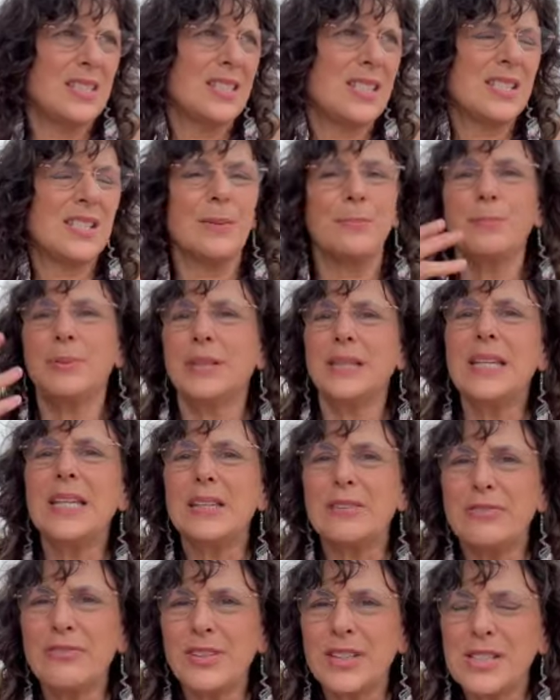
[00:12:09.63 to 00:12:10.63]
some
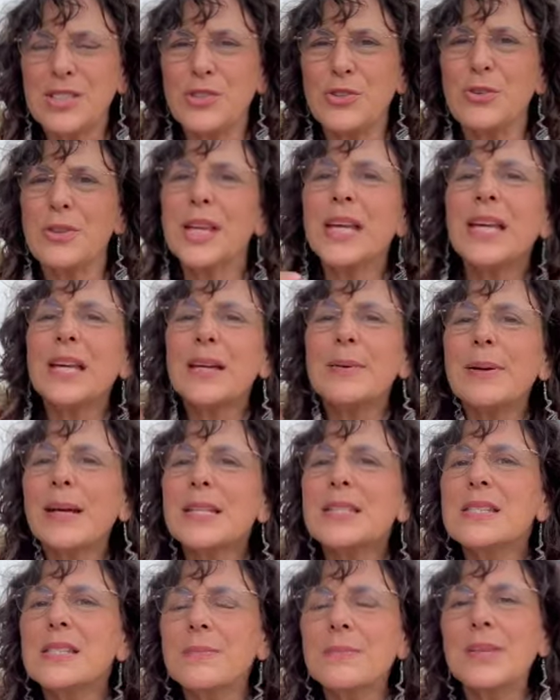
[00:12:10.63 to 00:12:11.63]
belief, like so you're thinking
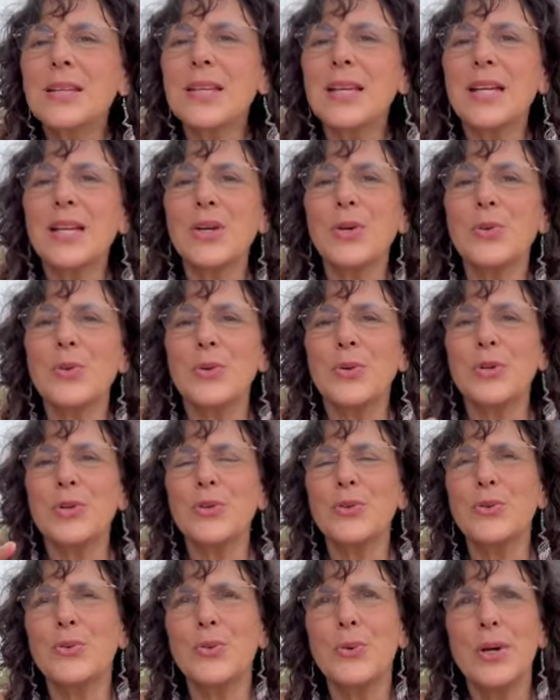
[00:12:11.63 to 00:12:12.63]
about something or
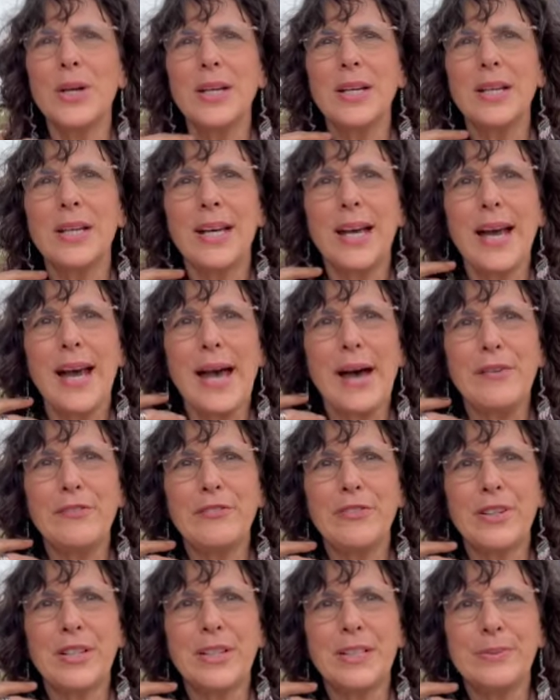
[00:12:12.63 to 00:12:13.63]
you have
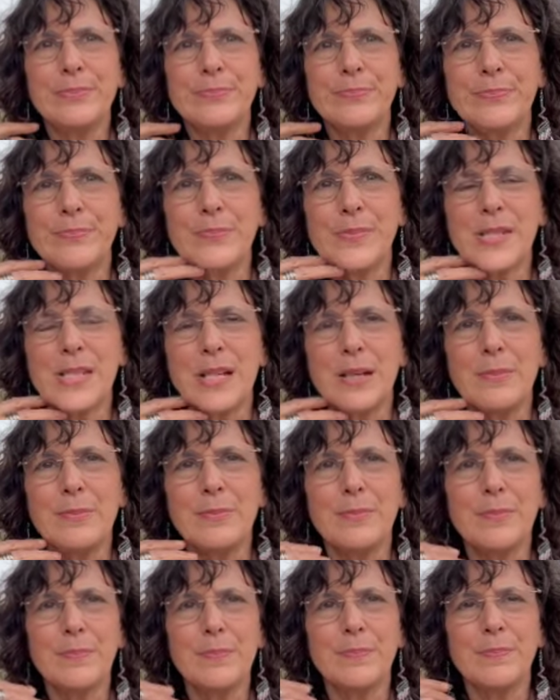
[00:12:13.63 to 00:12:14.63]
um,
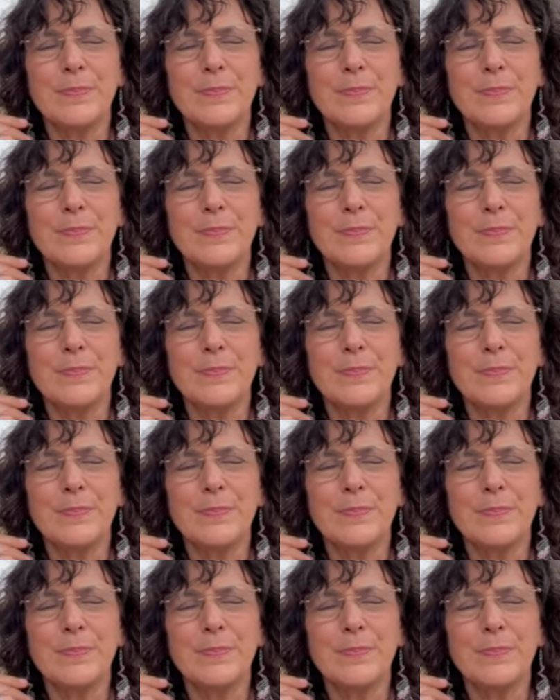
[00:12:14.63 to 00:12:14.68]
some,